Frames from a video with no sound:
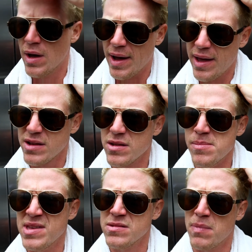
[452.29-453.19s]
I actually
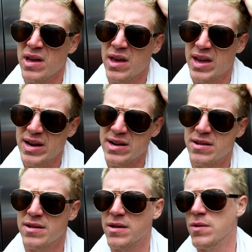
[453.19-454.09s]
miss my
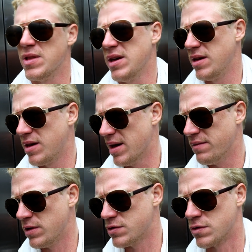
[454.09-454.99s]
hair. I don't like
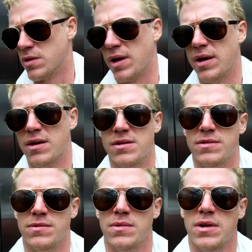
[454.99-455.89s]
having short hair.
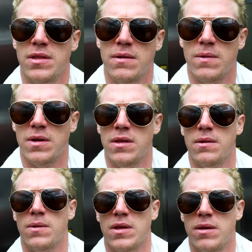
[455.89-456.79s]
It's really, really,
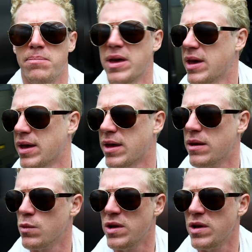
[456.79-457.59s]
really bad.